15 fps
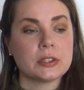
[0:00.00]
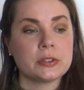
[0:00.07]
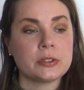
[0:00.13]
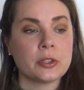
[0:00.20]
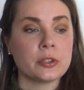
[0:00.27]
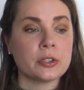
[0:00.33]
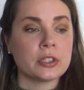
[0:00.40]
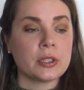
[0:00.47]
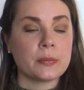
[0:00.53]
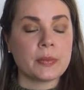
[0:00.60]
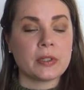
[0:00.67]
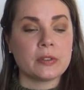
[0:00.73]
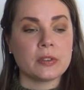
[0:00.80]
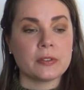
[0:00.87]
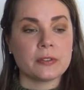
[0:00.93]
short
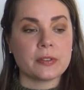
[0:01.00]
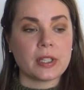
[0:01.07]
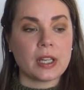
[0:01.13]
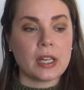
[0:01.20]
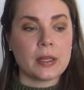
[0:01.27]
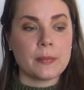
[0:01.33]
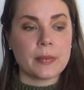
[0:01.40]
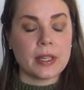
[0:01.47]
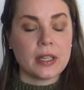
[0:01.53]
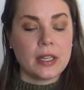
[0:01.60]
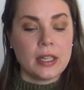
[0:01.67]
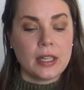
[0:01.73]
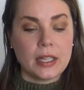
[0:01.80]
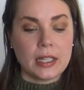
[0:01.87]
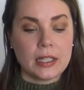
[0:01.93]
amount of time
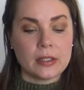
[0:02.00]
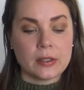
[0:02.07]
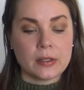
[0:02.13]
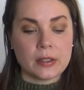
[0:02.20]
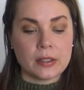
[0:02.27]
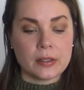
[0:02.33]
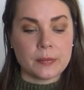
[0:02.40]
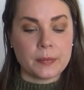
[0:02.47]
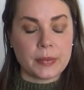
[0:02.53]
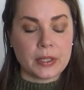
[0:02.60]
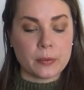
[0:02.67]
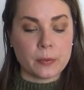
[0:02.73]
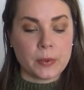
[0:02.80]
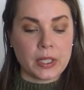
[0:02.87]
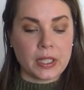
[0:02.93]
in the
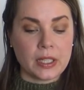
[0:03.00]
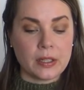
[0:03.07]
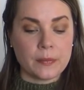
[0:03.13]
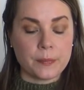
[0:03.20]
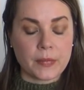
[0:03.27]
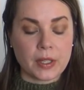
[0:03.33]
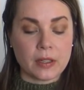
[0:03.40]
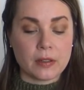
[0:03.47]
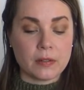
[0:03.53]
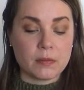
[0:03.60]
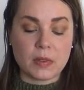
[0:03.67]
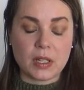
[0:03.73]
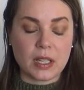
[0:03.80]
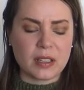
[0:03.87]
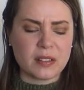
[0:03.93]
between,
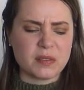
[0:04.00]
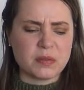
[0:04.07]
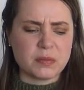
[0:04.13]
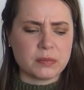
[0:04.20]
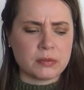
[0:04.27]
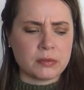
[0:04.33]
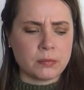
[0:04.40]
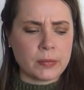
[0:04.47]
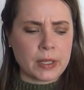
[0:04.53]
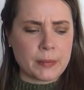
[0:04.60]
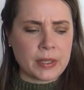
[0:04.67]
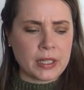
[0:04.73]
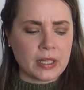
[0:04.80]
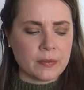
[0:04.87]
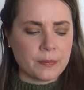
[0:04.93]
like
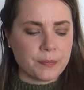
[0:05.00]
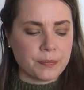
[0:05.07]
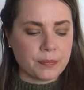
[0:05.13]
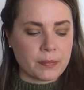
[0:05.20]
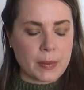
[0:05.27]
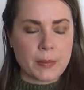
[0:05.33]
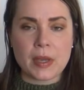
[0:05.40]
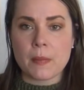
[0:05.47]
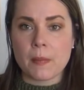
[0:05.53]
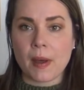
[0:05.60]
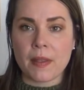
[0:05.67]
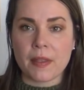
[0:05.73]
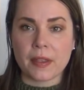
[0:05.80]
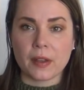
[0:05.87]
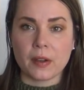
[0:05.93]
maybe a
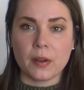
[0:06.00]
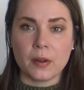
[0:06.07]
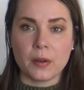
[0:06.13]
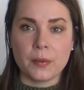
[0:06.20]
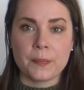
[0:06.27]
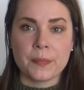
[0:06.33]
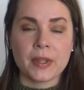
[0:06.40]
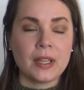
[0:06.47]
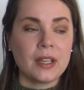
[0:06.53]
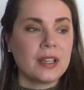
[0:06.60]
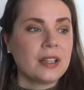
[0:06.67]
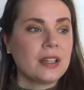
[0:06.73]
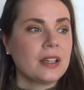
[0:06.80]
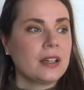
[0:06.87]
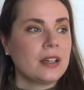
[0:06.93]
month ago,
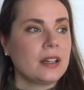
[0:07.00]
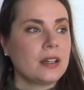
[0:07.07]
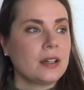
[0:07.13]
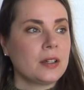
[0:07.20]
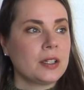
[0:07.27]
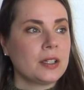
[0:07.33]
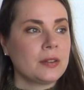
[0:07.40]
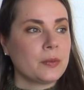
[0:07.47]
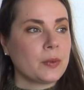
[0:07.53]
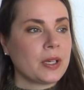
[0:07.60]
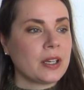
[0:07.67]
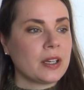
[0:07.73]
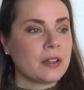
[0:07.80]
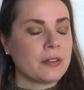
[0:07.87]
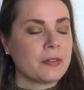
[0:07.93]

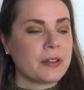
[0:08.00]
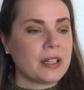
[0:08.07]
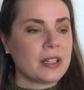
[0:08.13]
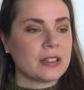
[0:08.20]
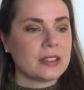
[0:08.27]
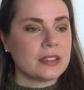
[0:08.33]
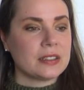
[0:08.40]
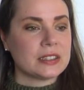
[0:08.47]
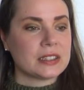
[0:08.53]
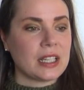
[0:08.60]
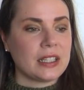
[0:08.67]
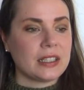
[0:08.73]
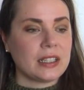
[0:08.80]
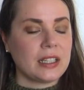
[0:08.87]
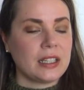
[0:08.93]
when I felt
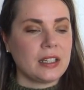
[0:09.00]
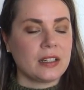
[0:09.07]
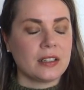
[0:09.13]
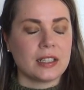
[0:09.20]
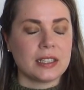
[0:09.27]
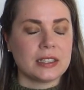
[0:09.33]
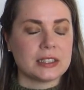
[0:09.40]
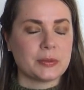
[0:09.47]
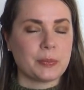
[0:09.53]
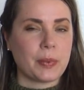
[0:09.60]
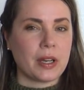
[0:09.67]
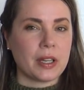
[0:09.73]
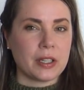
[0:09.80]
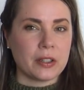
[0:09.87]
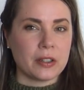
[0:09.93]
slightly
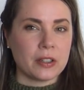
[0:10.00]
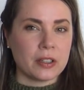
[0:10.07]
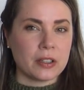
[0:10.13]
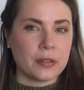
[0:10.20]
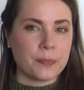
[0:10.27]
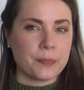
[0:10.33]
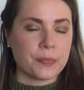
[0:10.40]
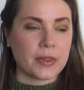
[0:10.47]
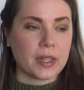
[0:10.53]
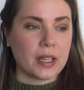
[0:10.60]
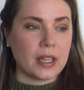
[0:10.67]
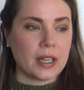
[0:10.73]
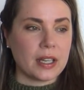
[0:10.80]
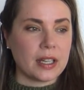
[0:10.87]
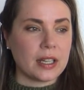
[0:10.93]
uninspired,
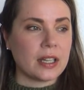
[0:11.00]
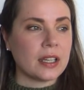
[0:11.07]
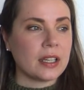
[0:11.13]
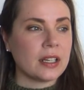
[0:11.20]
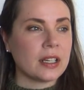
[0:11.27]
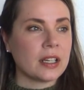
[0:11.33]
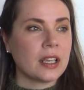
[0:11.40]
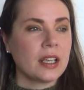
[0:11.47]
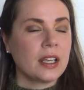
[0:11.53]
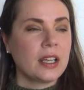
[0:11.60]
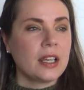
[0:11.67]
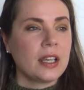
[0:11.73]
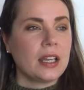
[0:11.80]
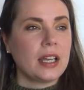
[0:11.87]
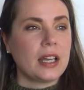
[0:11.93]
and
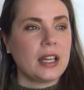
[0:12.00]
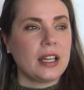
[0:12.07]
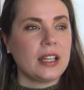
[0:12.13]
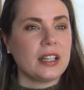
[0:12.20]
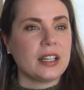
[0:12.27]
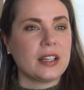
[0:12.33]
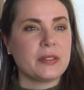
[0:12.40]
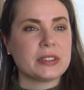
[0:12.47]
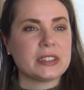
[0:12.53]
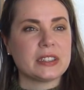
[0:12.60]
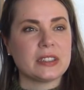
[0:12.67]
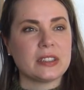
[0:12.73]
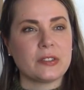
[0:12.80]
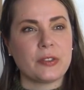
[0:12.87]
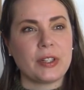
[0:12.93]
I
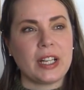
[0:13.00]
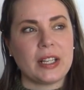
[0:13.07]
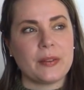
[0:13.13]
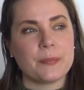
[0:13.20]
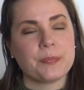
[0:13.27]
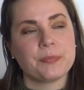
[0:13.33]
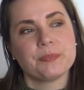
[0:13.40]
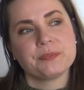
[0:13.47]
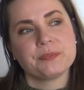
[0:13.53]
wasn't really